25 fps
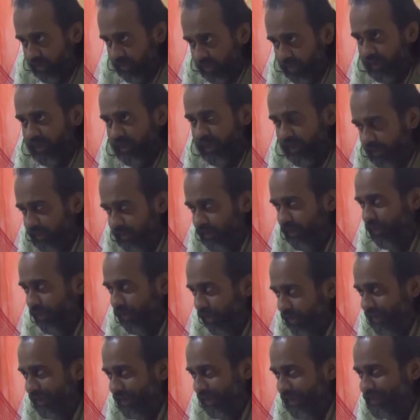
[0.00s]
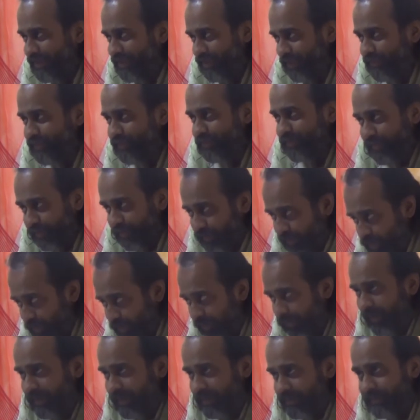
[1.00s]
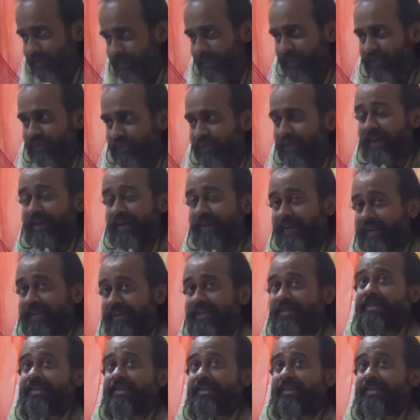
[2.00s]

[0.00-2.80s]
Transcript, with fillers: Only in the context of stupid spirituality